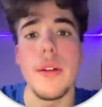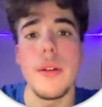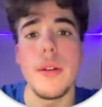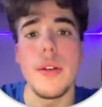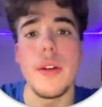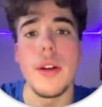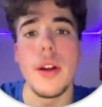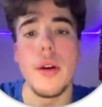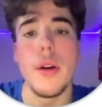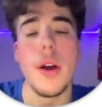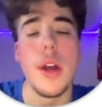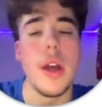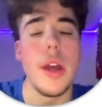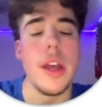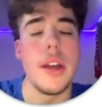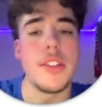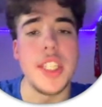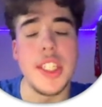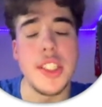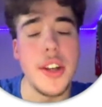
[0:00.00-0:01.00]
It
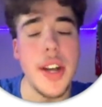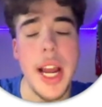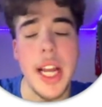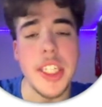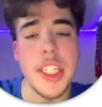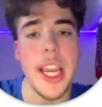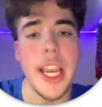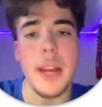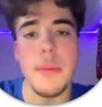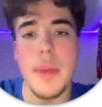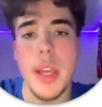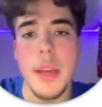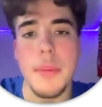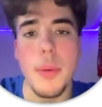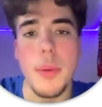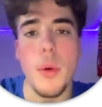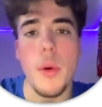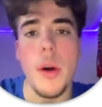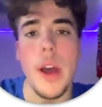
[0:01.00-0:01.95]
was easier to educate people,